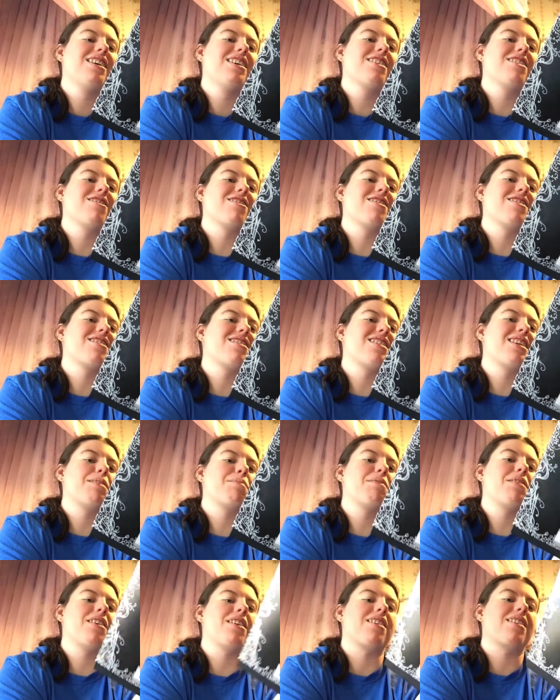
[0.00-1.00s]
This is a
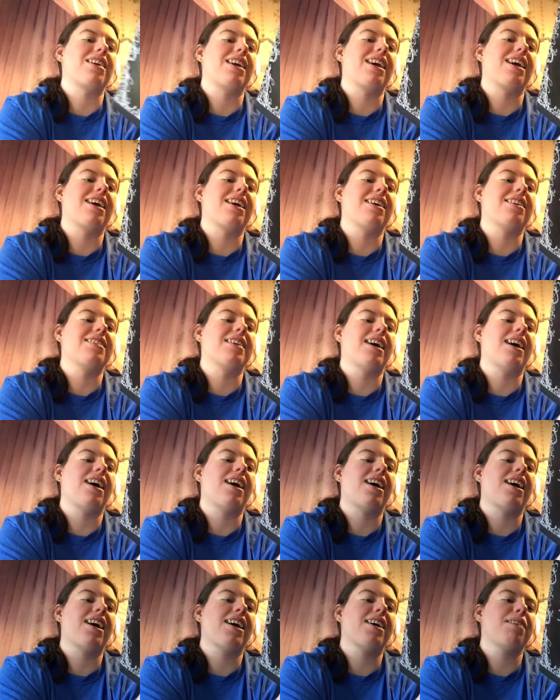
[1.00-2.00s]
sneak peek, and
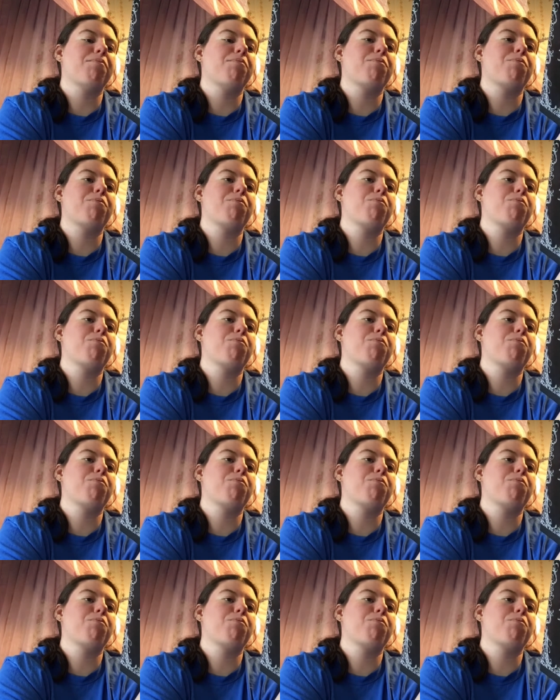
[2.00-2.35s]
I